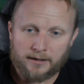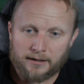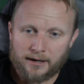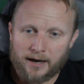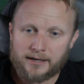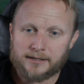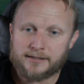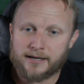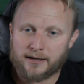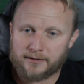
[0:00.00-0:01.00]
I can
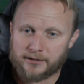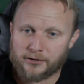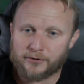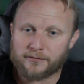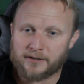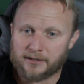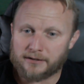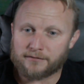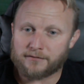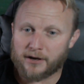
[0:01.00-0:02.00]
tell that you're feeling
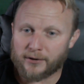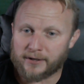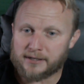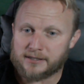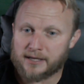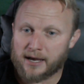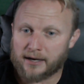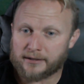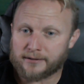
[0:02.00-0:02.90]
very sad.